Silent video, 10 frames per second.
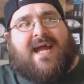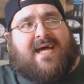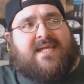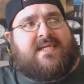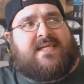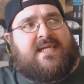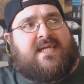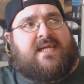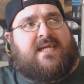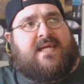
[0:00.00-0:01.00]
gotta
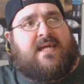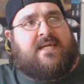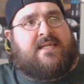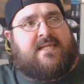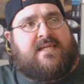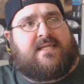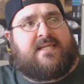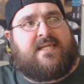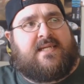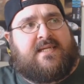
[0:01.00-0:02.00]
say
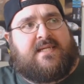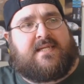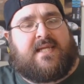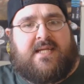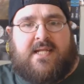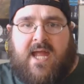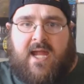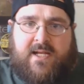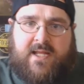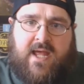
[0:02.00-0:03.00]
this is a
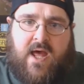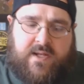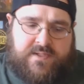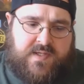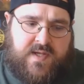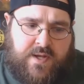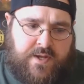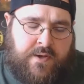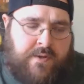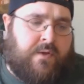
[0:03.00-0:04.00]
9 out of
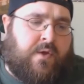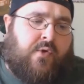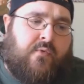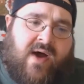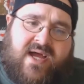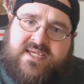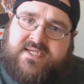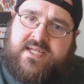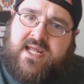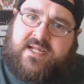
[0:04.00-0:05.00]
10. Why
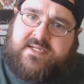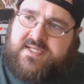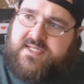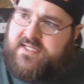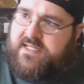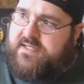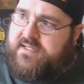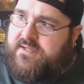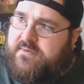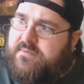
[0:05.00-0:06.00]
is it not a 10 out
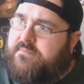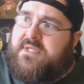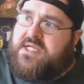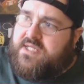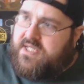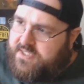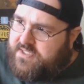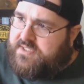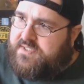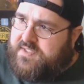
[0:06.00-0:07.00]
of 10?
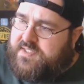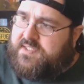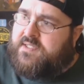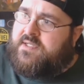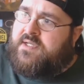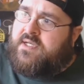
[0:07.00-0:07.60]
Because